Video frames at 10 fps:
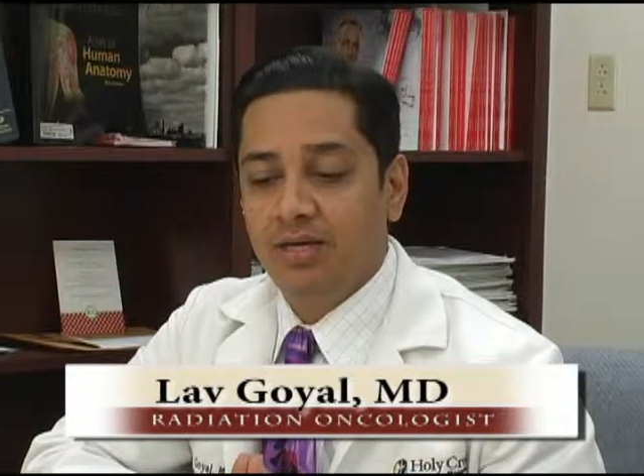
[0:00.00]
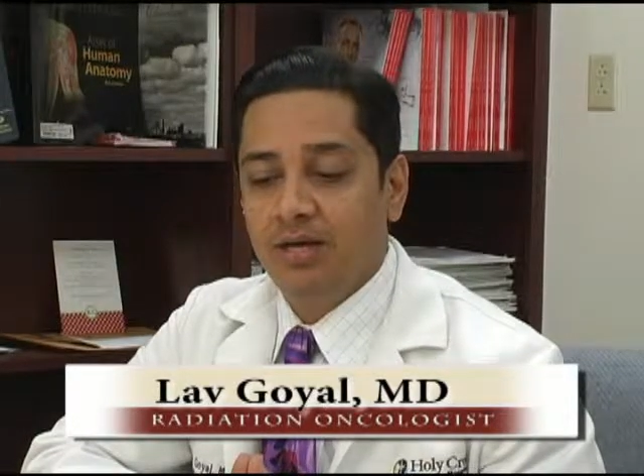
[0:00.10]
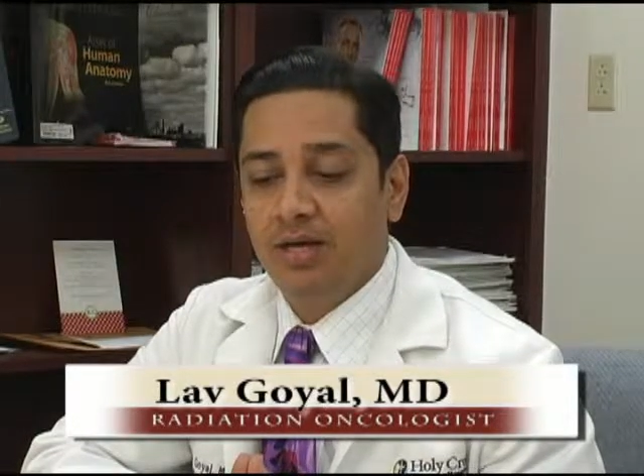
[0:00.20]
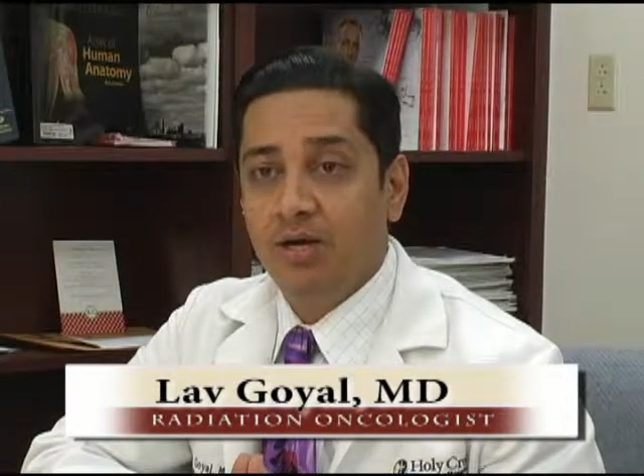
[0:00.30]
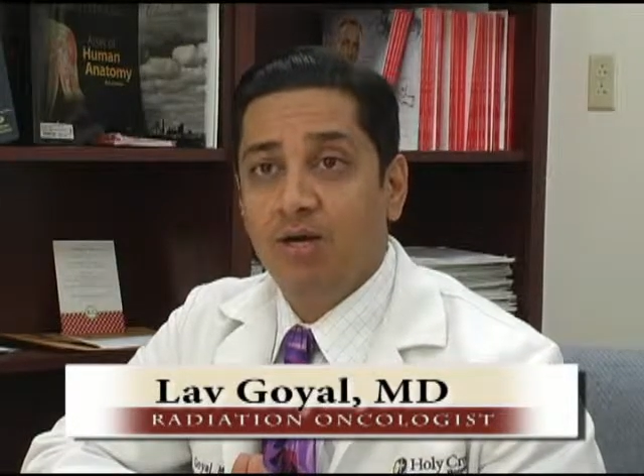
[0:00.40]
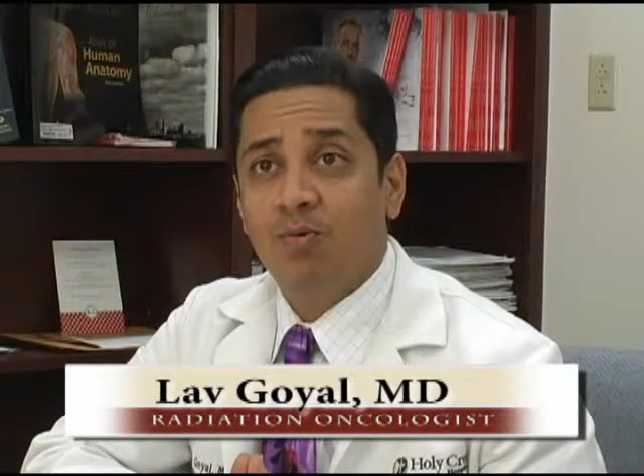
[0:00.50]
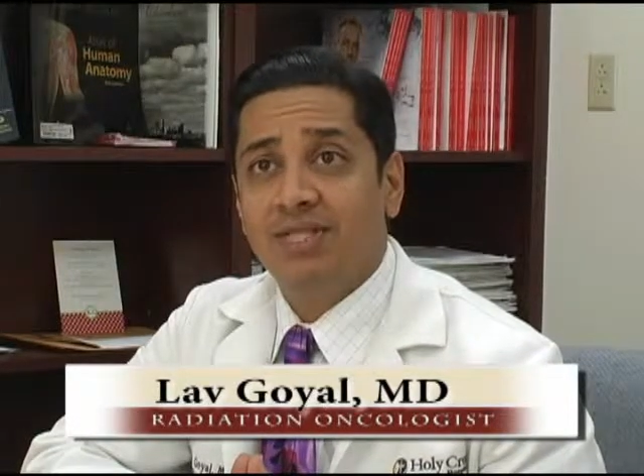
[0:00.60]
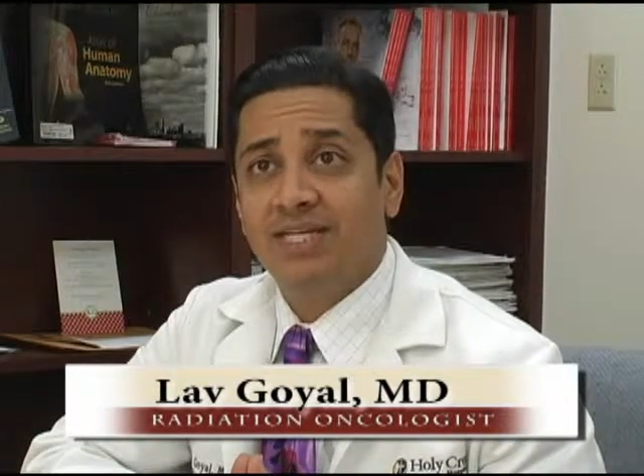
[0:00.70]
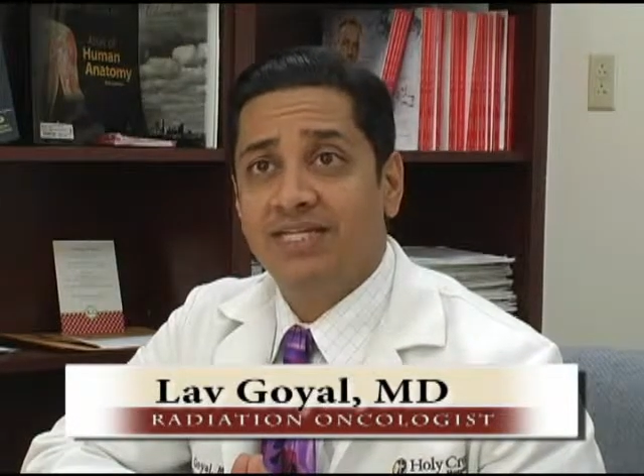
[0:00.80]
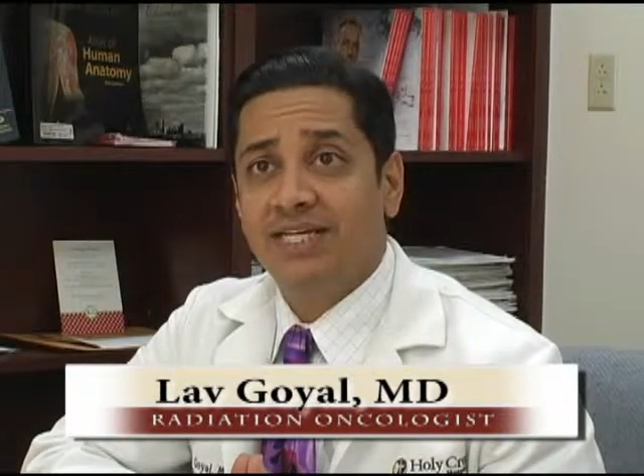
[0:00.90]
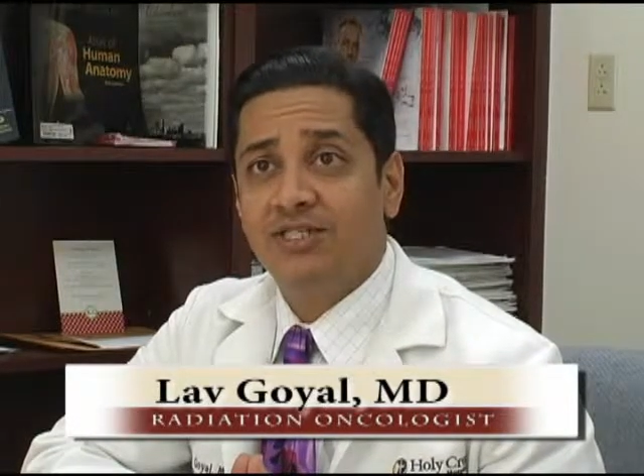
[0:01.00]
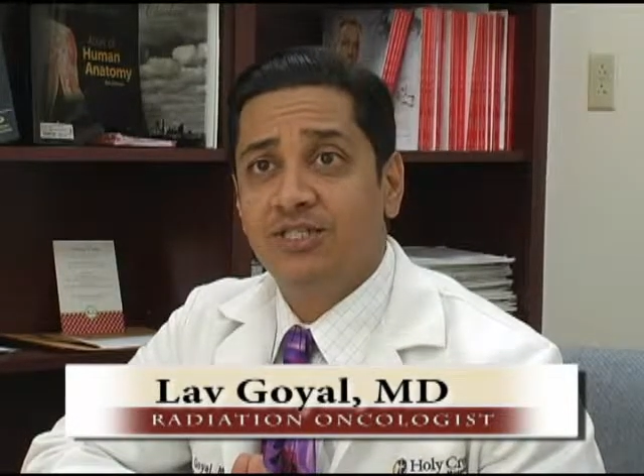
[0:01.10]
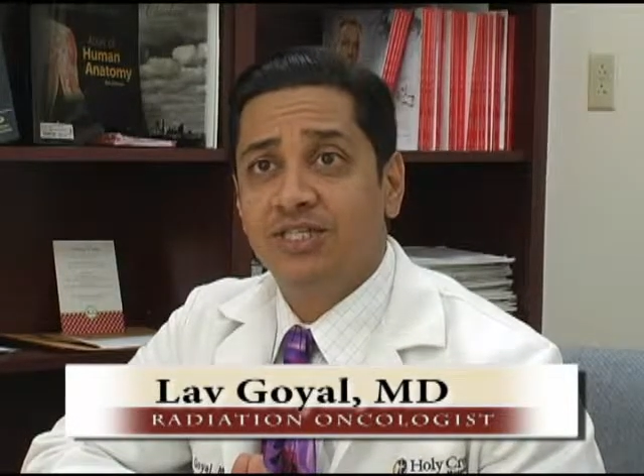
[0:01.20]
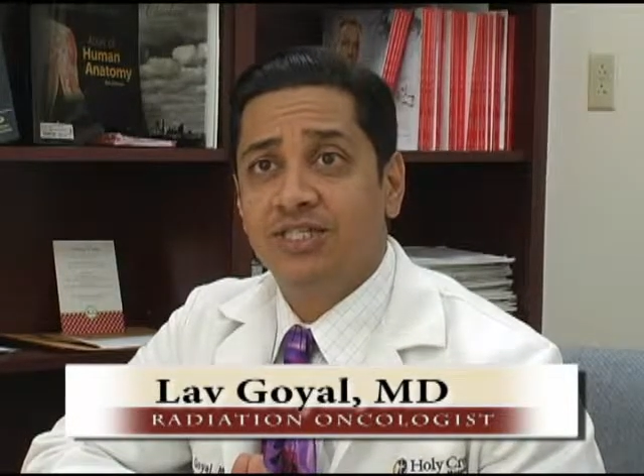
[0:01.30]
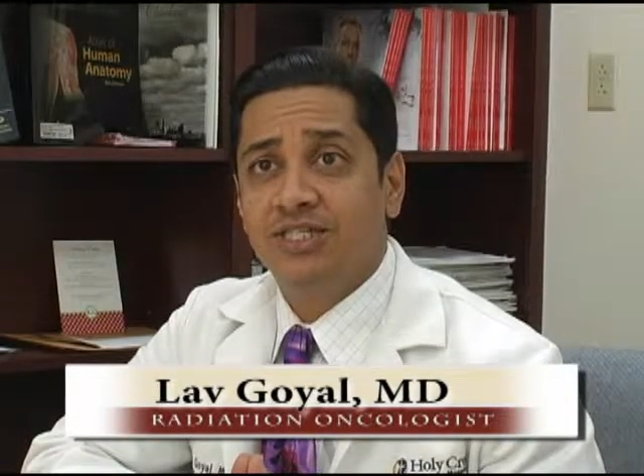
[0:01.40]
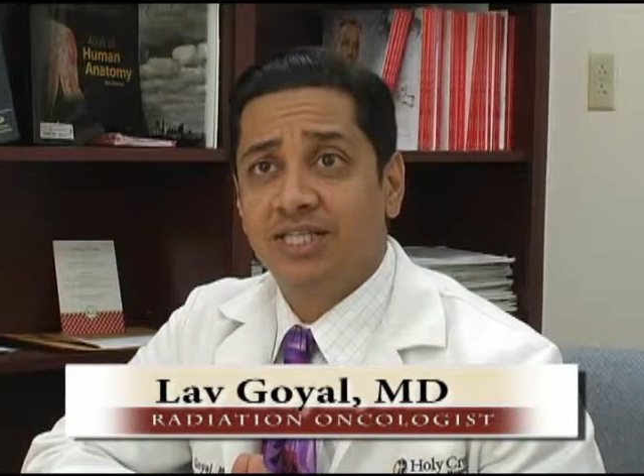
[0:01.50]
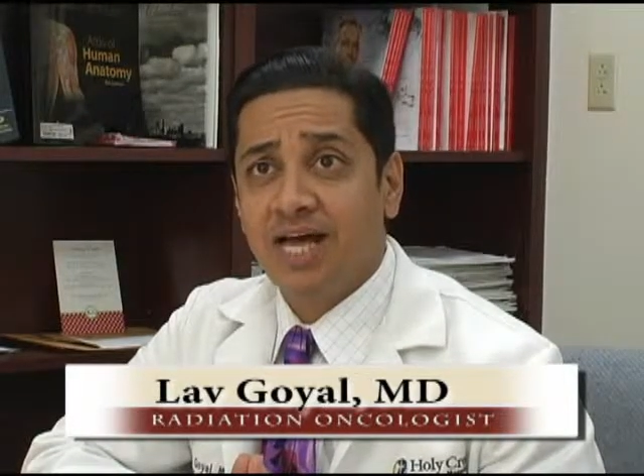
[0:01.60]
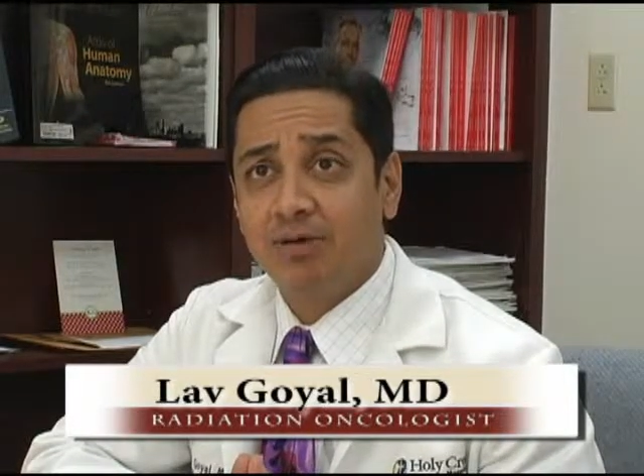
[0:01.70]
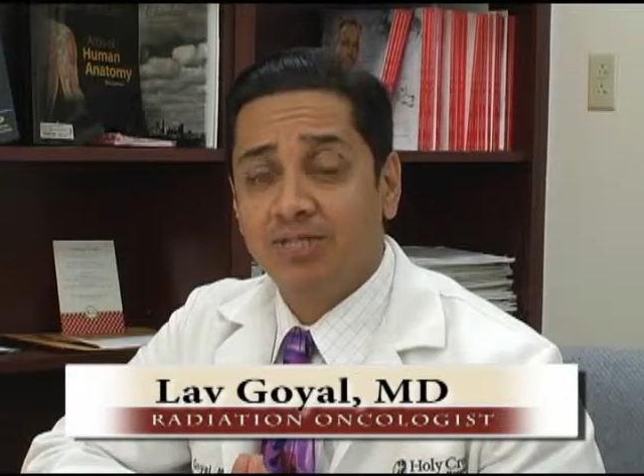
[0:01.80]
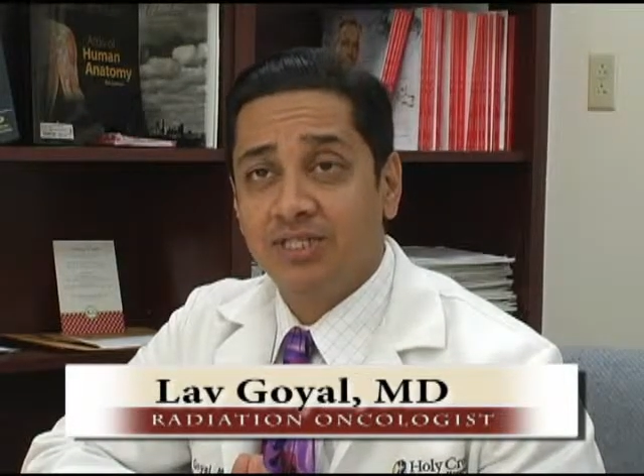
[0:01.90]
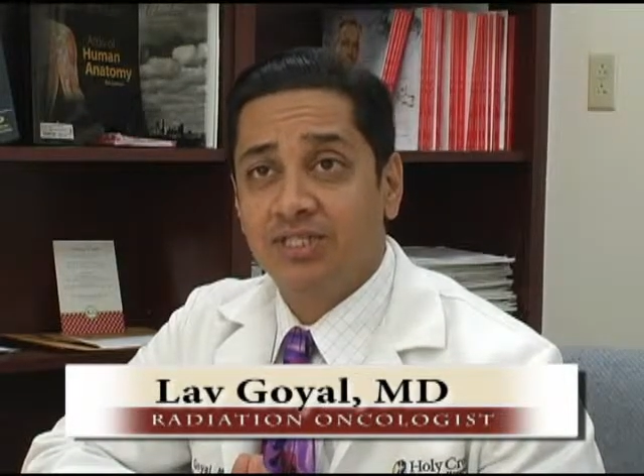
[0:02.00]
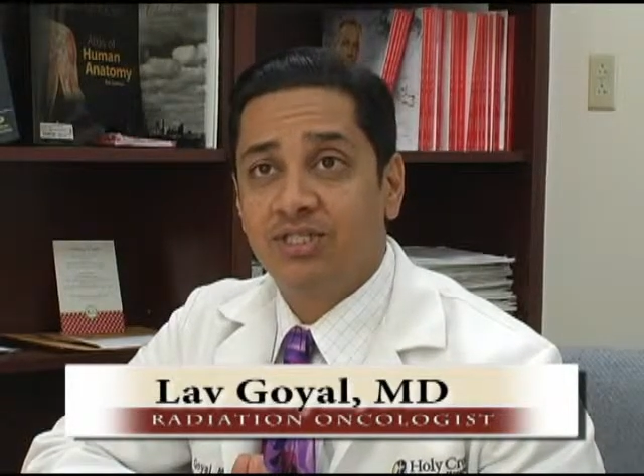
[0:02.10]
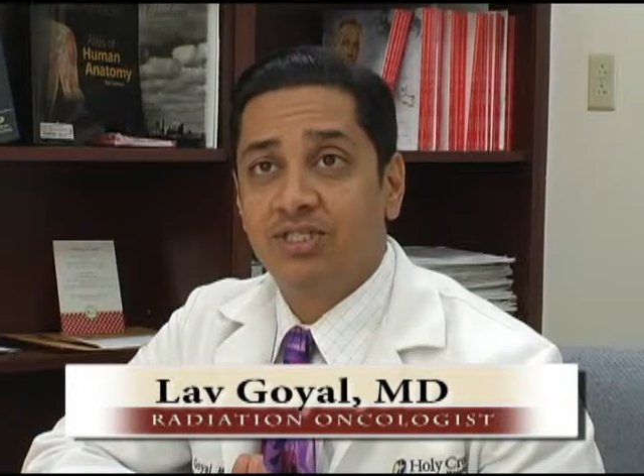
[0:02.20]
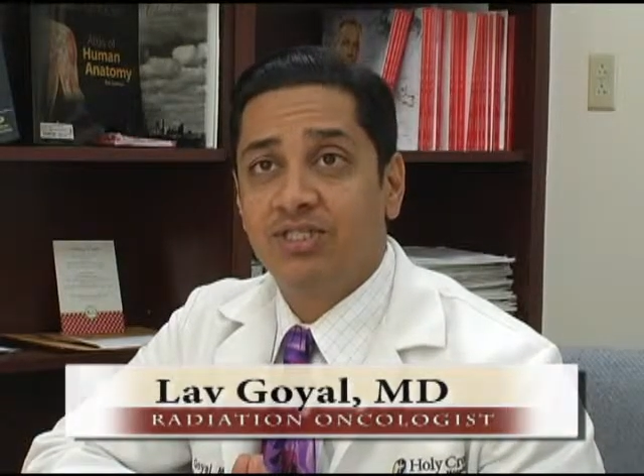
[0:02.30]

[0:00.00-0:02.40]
Uh, what that essentially does is allows us to